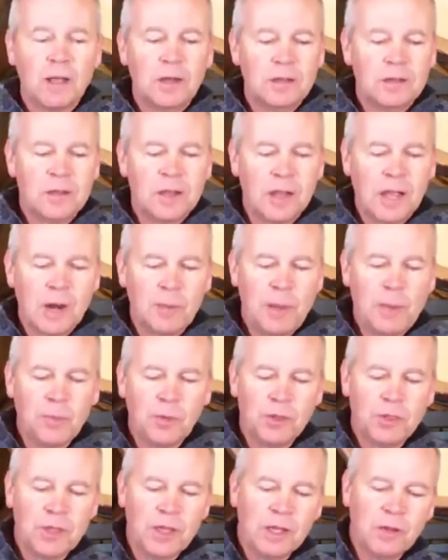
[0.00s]
A lot of people
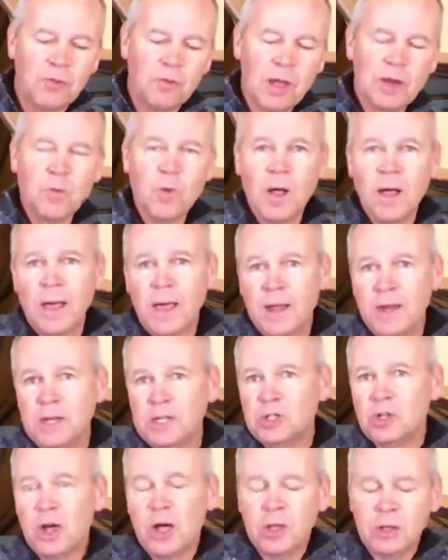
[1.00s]
think red wine and
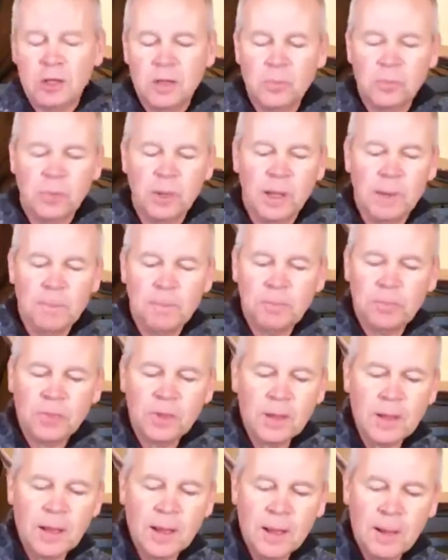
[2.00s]
chocolate, but
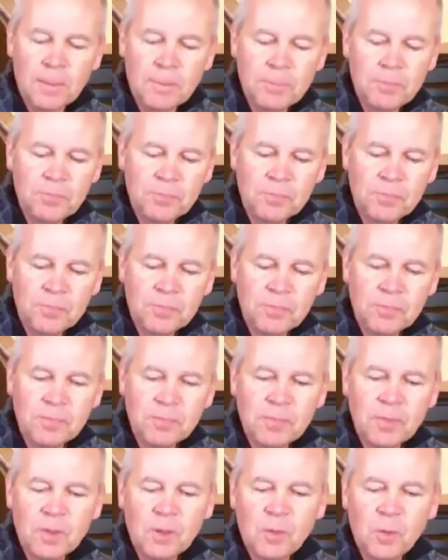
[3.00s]

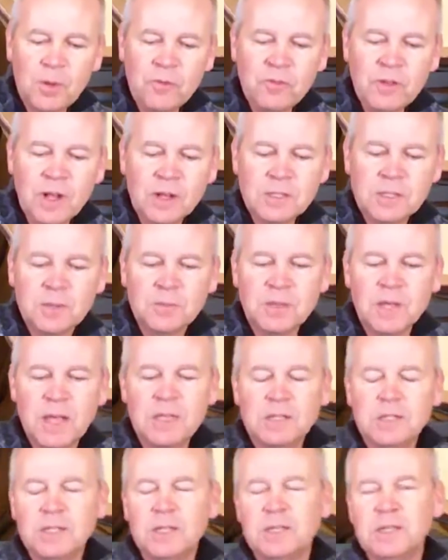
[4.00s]
we've done some
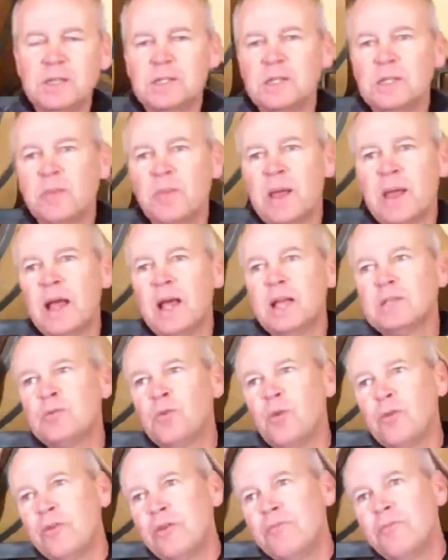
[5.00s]
tastings in the past where
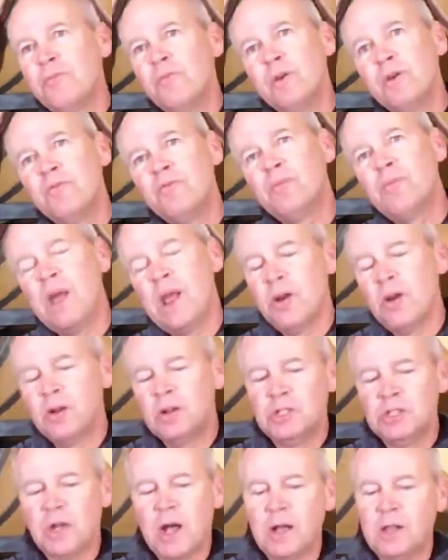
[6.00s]
we've paired
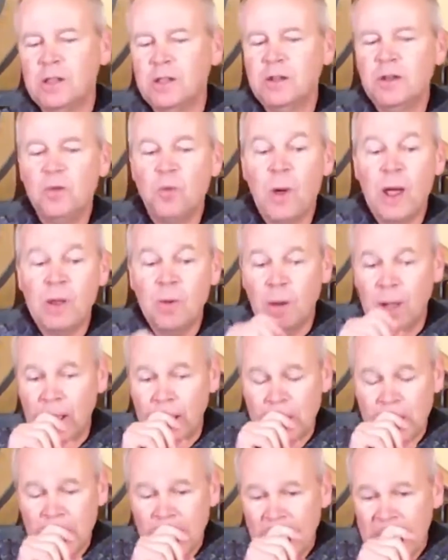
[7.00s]
chocolate and white wine.
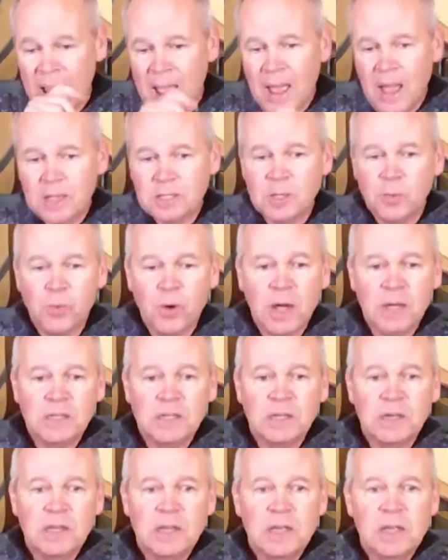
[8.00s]

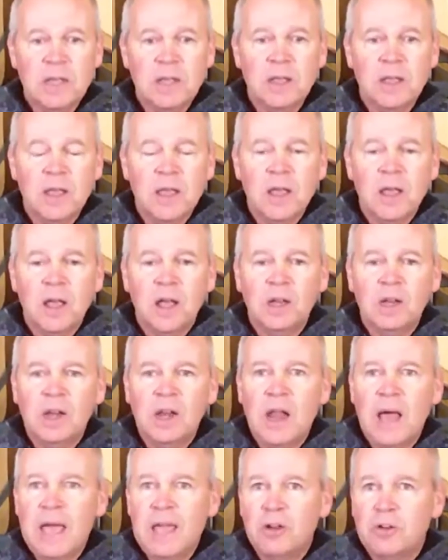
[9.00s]
Surprisingly, a
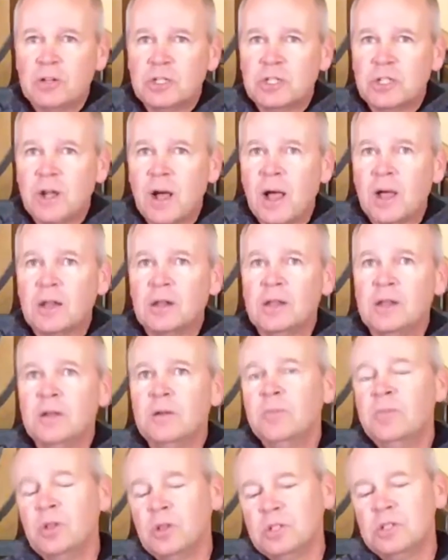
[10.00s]
lighter chocolate or milk
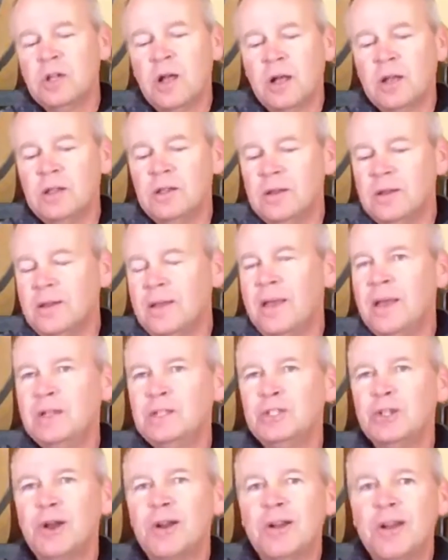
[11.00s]
chocolate and
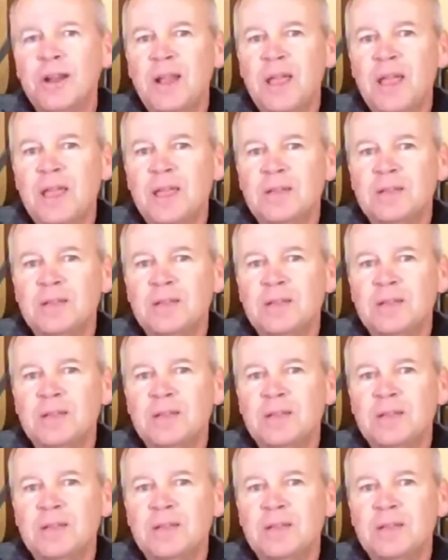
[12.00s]
Chardonnay